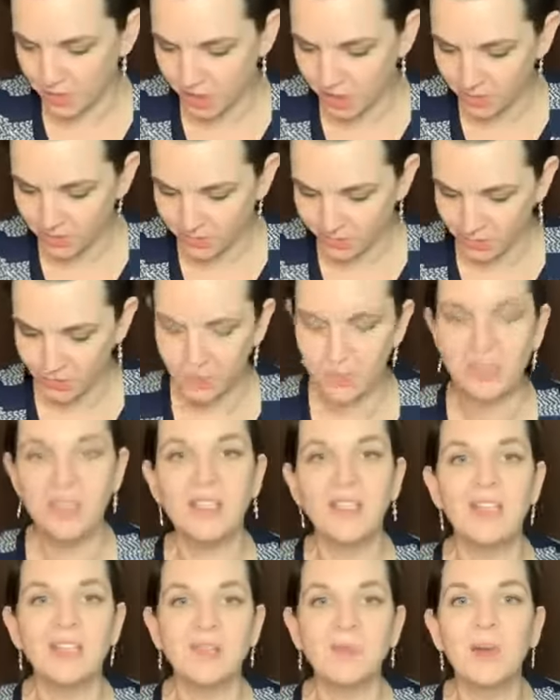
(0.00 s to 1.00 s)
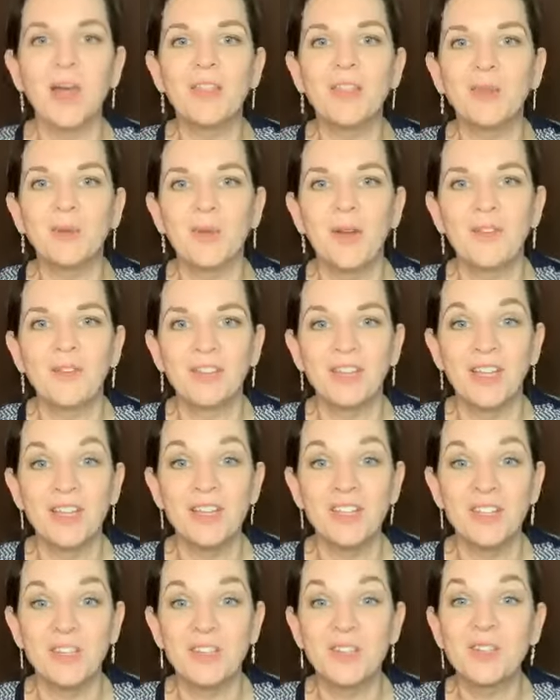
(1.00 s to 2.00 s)
James Version says, write the
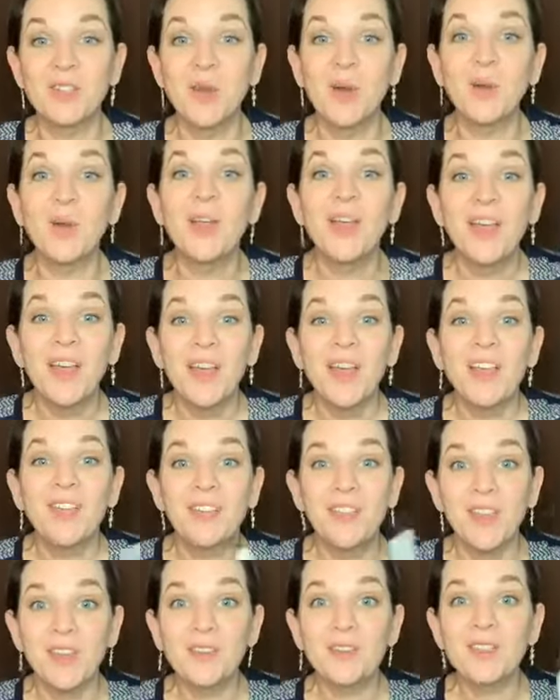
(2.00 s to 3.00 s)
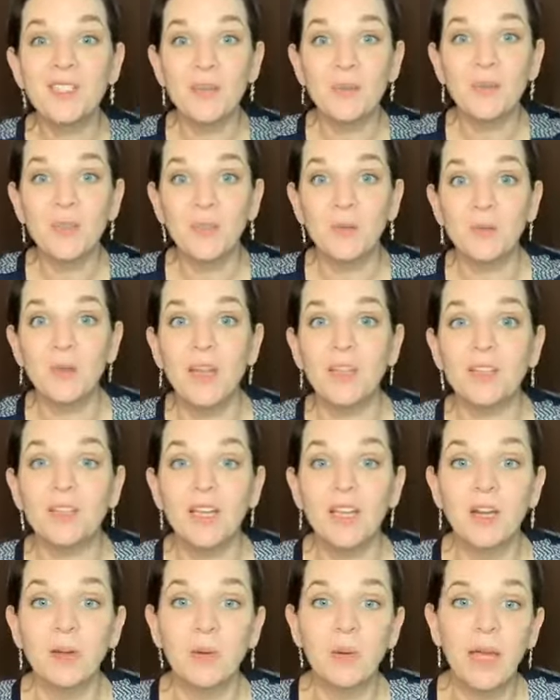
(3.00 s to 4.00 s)
revelation. So there's something right
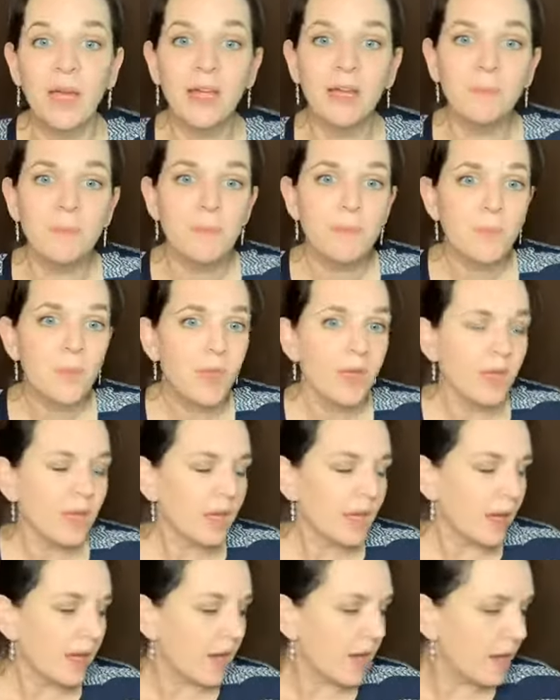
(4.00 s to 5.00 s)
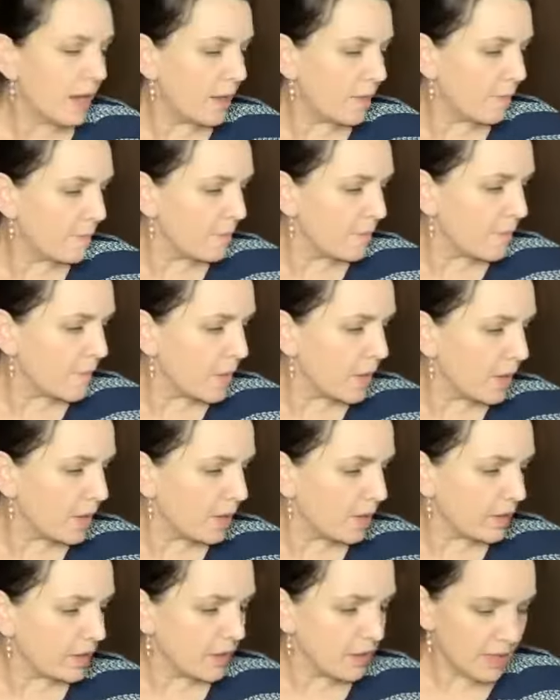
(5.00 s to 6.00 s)
there, right? And
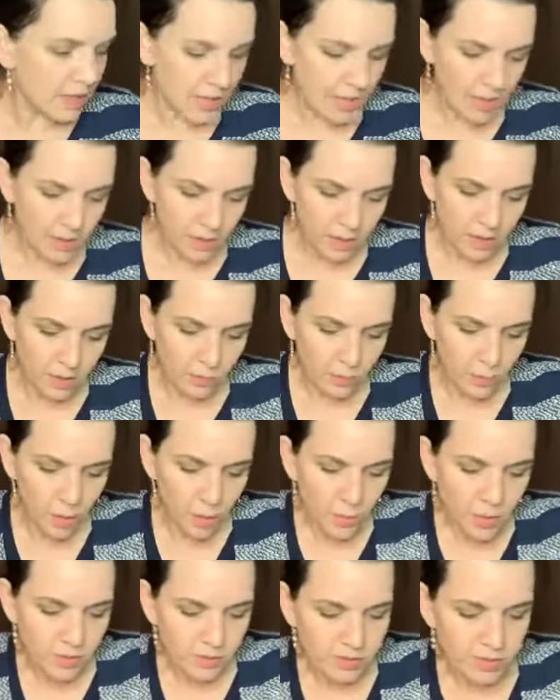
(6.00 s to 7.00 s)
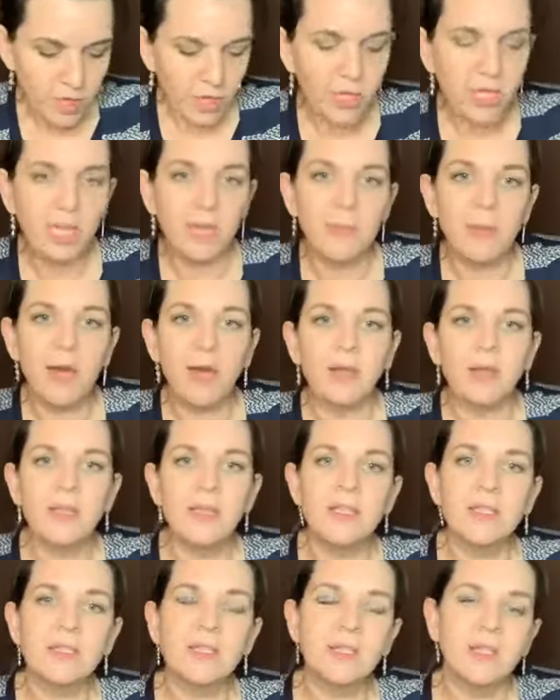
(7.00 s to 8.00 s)
what we are talking about
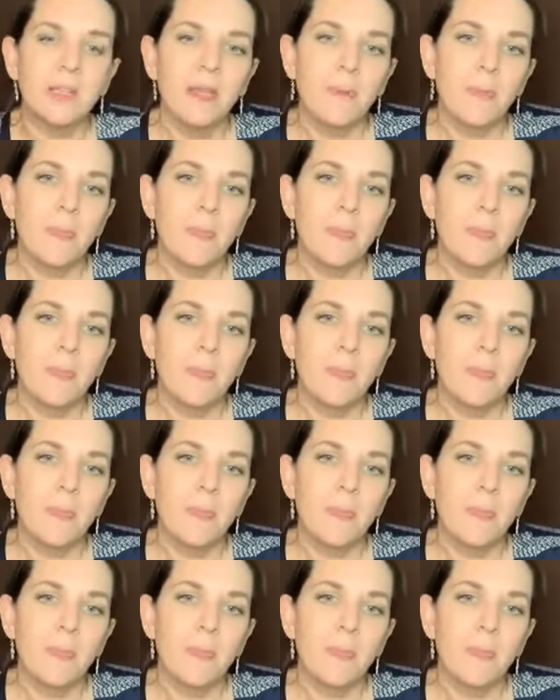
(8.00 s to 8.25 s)
is,